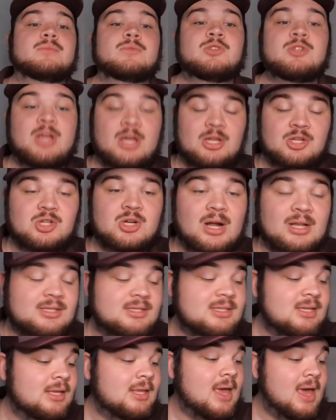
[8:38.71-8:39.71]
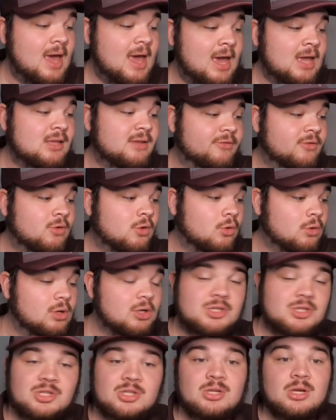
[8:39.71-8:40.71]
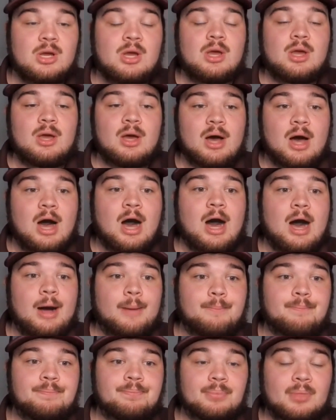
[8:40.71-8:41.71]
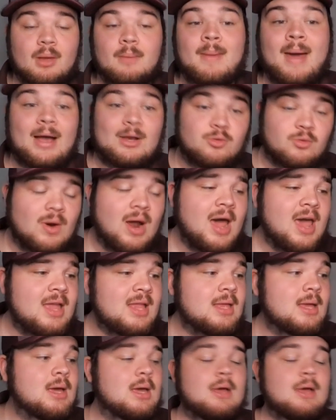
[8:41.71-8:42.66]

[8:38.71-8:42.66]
Jake Johnson and, of course, Max Wright.